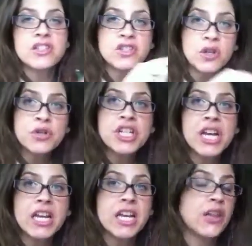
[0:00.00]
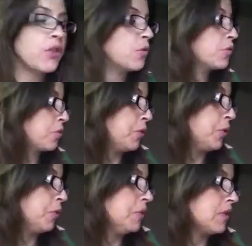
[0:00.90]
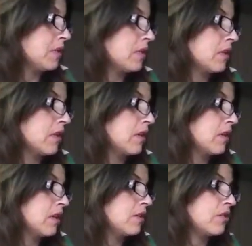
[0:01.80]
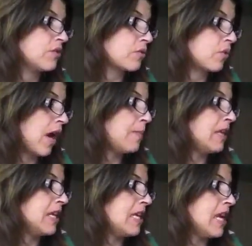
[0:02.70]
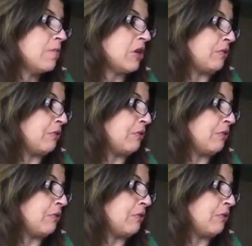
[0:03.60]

associated in those rooms, describing and naming